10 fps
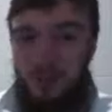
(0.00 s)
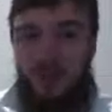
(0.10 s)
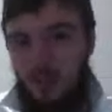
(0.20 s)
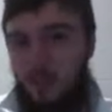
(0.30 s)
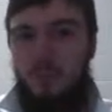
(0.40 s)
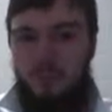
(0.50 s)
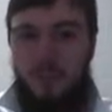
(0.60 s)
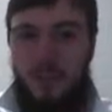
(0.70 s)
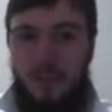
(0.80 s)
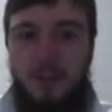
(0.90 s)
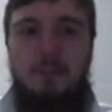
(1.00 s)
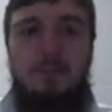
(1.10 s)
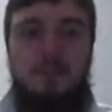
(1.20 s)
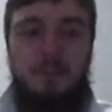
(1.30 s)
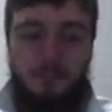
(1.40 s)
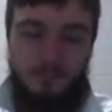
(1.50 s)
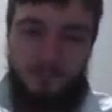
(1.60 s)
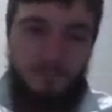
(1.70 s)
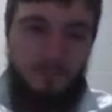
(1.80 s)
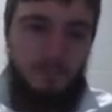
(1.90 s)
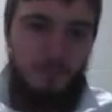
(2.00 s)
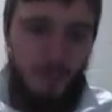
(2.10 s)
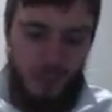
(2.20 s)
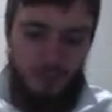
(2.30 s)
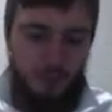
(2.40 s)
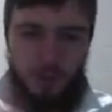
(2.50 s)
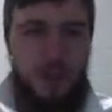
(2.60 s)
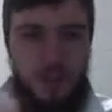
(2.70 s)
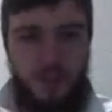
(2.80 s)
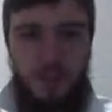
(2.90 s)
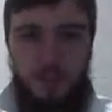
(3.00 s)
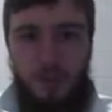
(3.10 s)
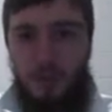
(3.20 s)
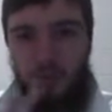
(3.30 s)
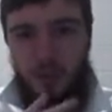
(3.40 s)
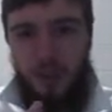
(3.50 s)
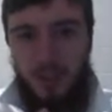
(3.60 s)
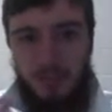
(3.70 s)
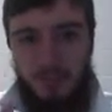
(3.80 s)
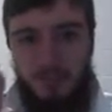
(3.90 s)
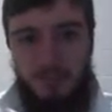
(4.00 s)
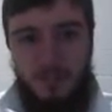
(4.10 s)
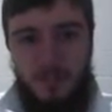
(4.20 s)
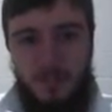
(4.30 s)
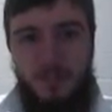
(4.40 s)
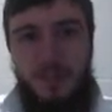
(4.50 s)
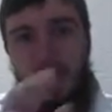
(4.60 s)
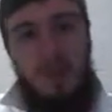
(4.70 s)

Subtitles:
I'm sure you'll find it. And you can check in the description for the other stuff.